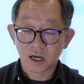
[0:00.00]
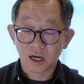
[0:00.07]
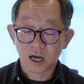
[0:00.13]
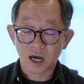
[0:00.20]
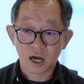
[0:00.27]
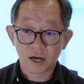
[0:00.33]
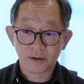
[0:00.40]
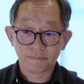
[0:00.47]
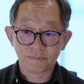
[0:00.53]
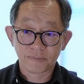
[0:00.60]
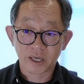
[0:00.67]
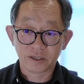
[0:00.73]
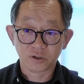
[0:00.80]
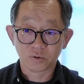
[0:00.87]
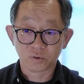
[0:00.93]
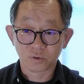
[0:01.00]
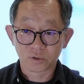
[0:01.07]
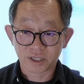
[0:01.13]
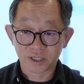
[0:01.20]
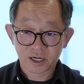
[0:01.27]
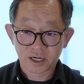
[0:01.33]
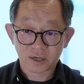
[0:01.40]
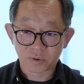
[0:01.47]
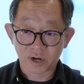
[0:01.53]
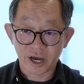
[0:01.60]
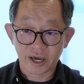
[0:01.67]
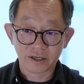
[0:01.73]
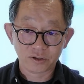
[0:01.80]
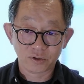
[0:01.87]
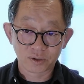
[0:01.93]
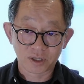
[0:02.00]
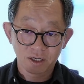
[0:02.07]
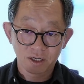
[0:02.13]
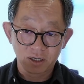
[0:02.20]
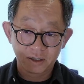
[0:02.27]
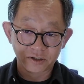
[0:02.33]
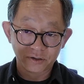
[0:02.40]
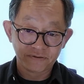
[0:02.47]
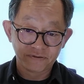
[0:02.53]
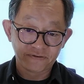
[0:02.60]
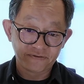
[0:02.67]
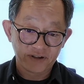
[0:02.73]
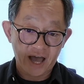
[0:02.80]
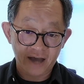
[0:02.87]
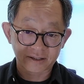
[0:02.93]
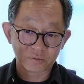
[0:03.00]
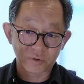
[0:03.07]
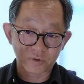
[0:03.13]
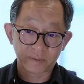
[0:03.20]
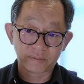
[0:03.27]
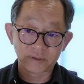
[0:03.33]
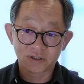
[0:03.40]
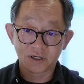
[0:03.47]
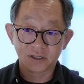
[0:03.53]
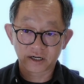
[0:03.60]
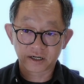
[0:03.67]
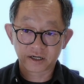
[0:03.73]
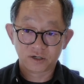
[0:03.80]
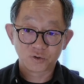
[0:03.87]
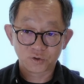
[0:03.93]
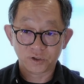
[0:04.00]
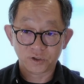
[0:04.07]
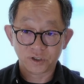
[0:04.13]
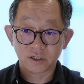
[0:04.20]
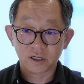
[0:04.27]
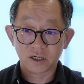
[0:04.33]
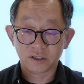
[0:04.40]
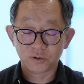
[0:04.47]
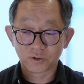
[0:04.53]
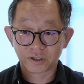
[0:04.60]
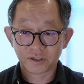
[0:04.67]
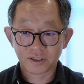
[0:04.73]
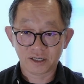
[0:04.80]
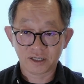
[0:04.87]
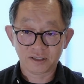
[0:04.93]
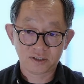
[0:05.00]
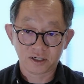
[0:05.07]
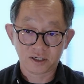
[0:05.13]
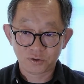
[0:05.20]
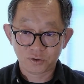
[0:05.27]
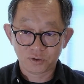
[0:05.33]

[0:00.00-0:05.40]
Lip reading: and you get it right, you get a little flag that represents the country, and you can then stick